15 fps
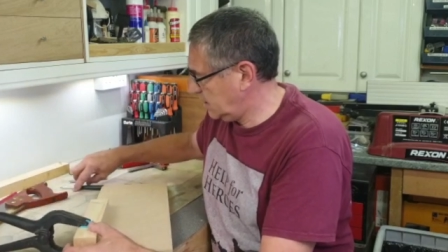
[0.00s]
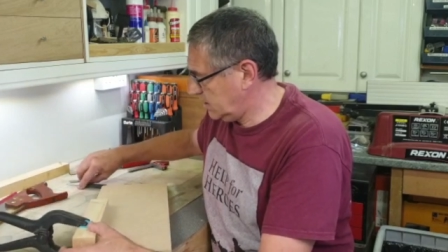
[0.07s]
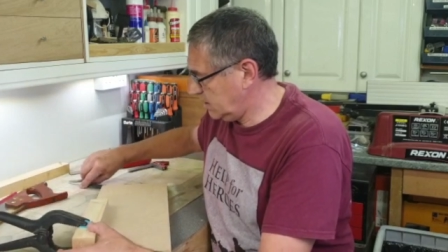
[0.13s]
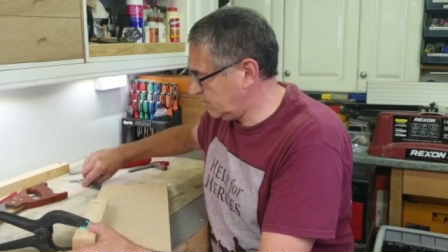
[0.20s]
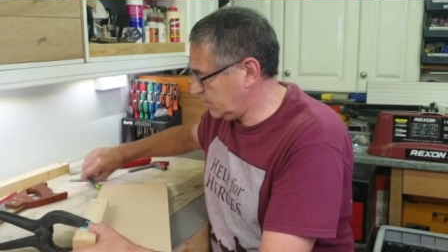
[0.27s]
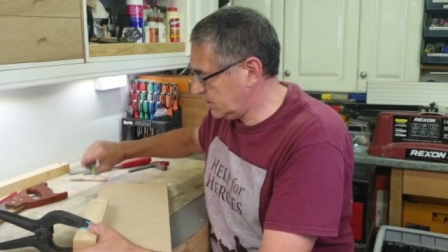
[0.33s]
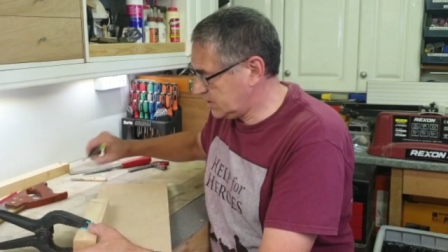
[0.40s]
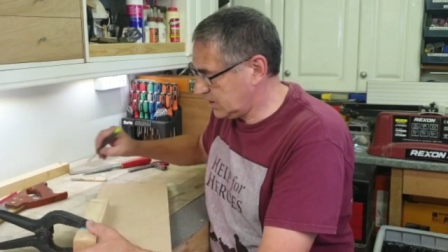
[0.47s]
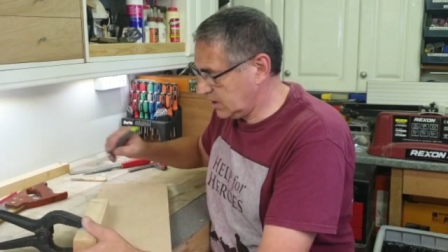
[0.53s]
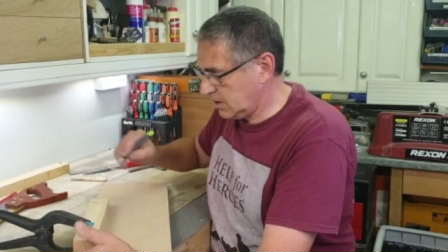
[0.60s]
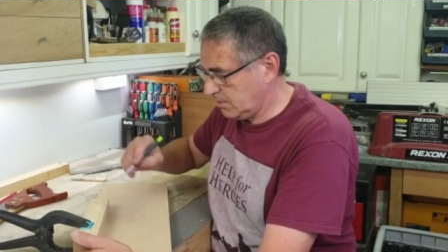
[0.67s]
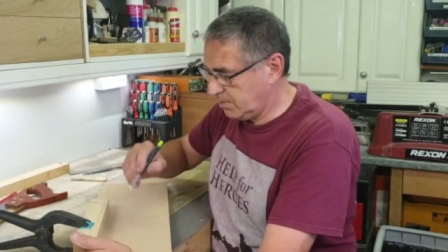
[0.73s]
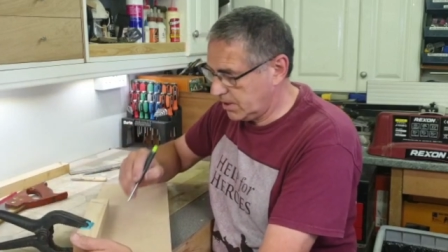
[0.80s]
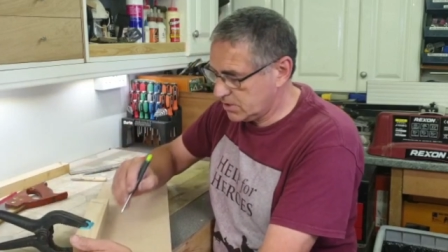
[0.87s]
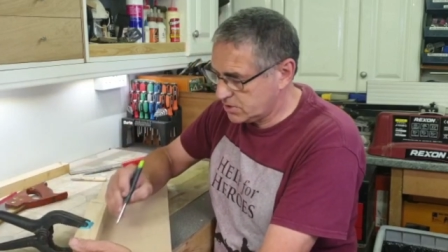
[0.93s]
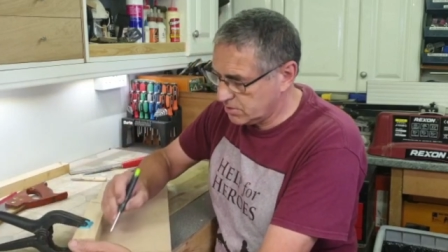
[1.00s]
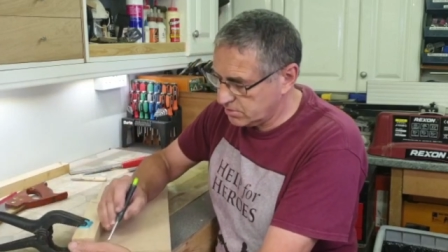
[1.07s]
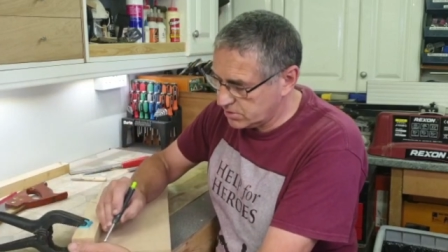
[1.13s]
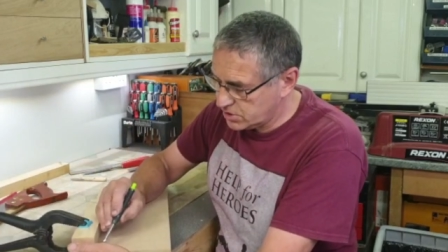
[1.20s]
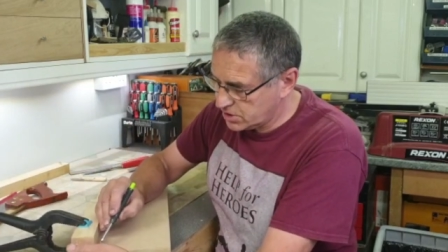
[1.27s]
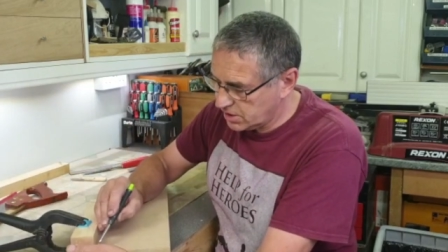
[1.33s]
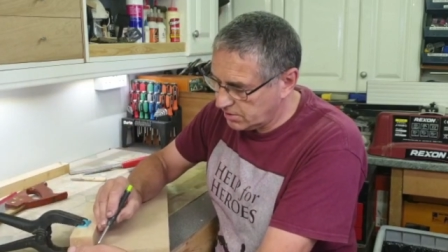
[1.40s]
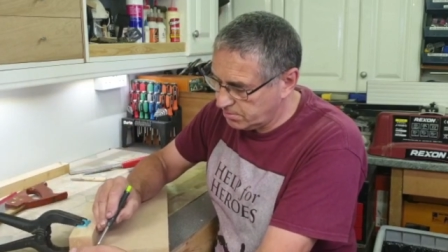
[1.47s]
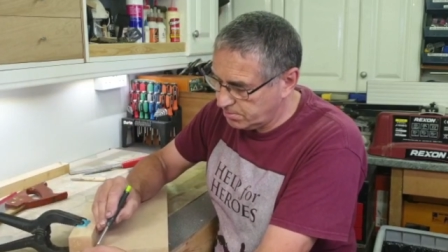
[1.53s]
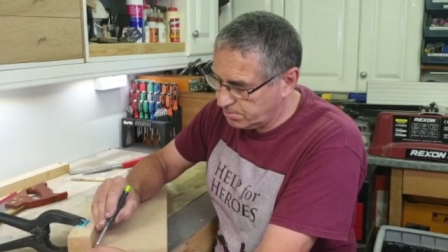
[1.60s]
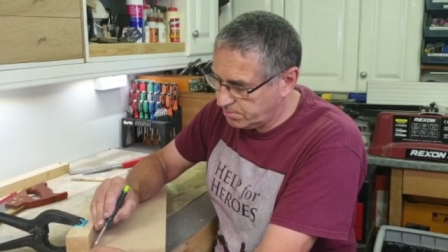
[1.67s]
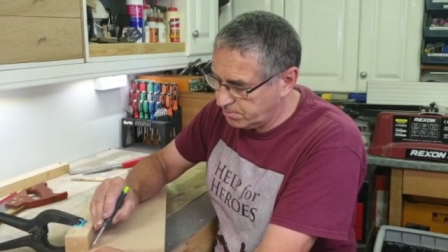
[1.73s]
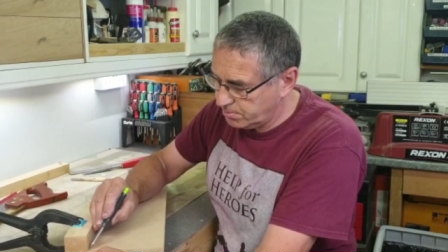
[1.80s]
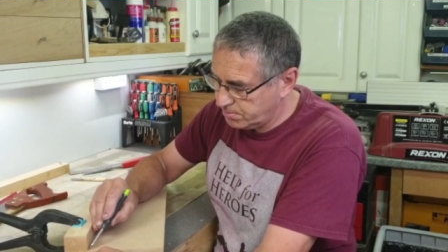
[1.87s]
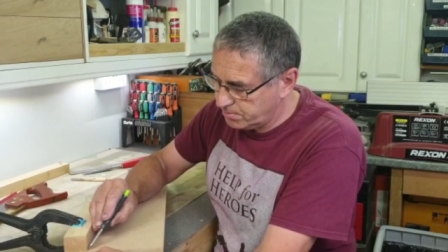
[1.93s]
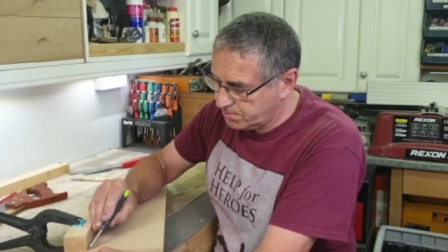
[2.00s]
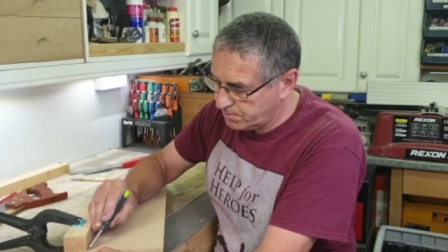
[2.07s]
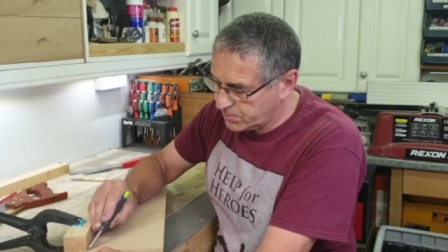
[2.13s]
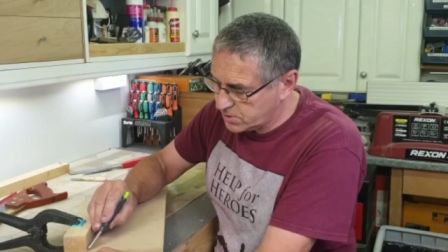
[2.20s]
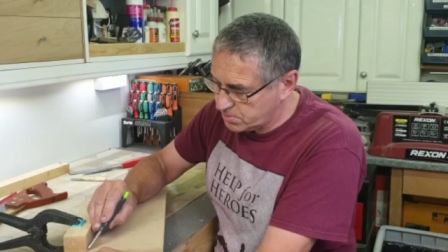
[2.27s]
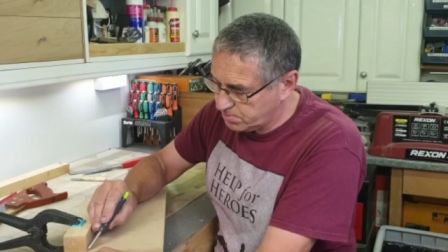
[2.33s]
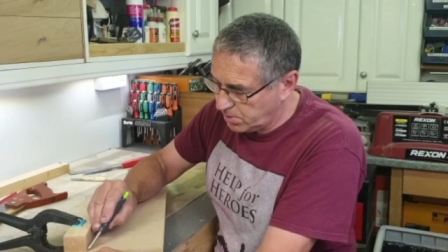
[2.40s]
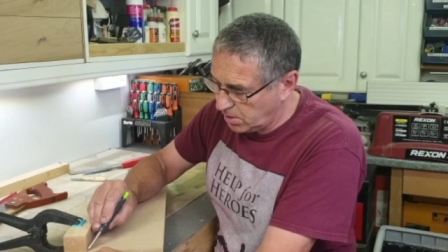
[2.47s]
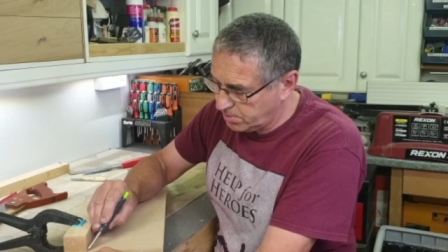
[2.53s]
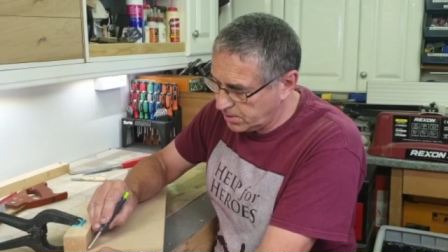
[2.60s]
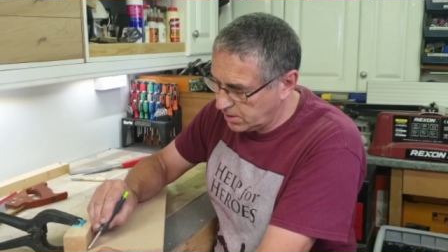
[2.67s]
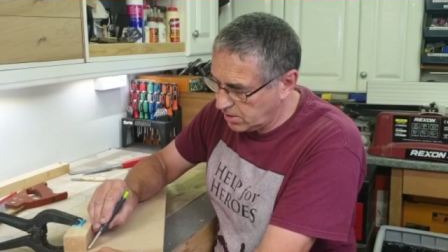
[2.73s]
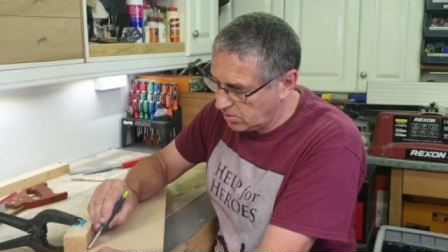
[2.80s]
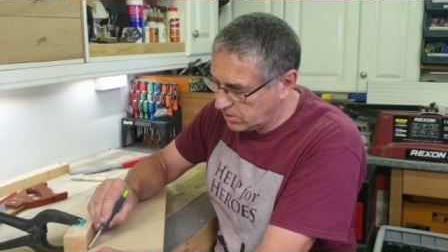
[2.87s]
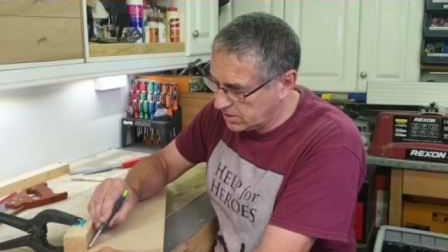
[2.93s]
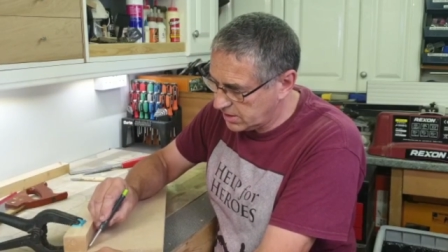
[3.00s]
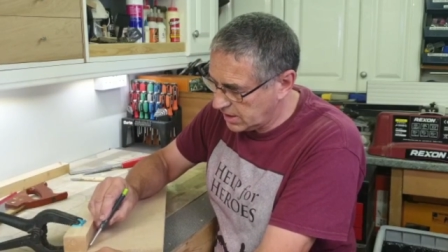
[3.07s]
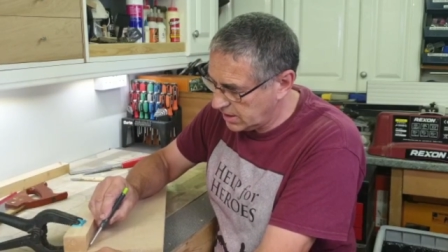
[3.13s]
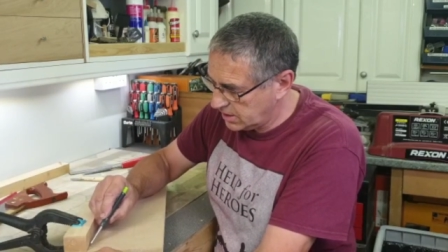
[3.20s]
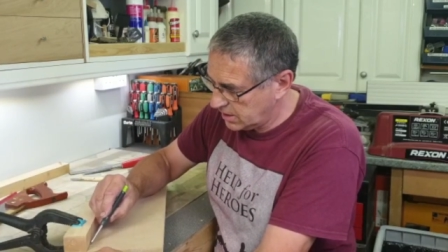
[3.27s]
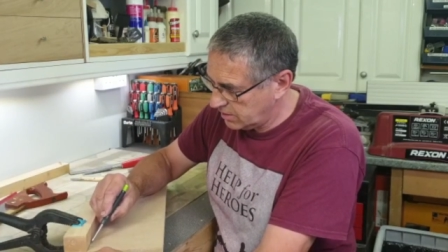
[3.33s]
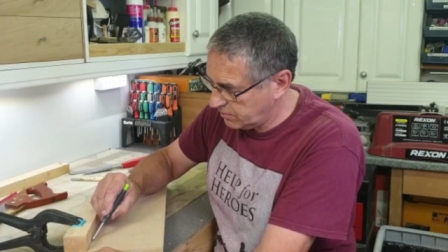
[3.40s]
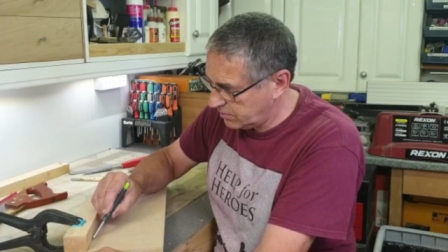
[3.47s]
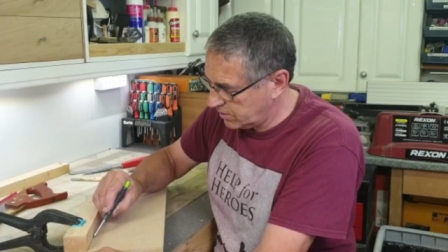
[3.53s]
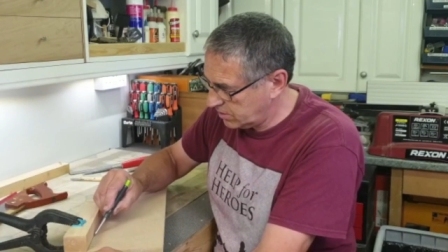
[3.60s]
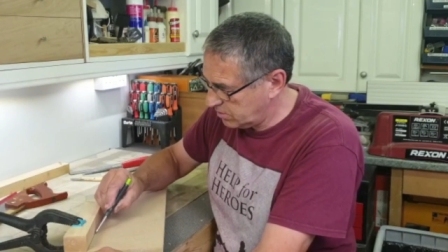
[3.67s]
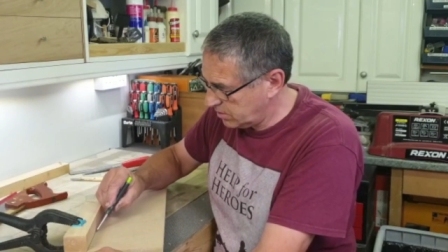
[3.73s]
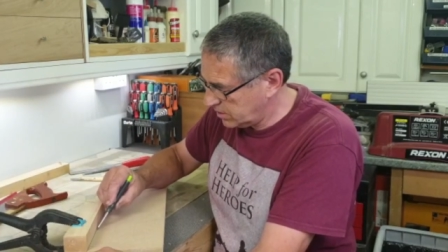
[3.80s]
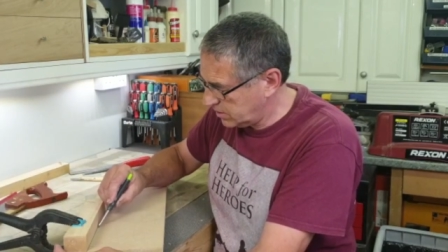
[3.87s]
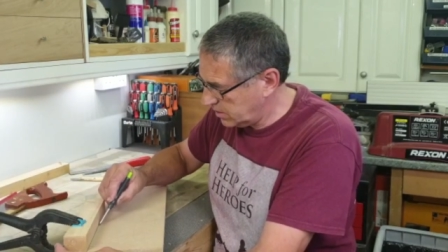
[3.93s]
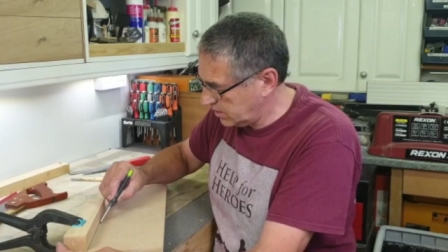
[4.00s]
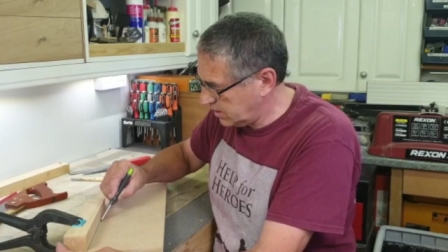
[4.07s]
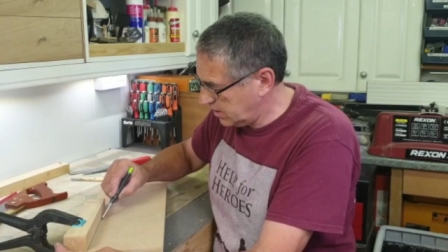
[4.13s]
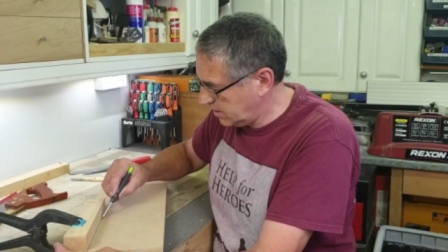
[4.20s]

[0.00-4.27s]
Then we're going to take a pencil and we're just going to pop a line down there very quickly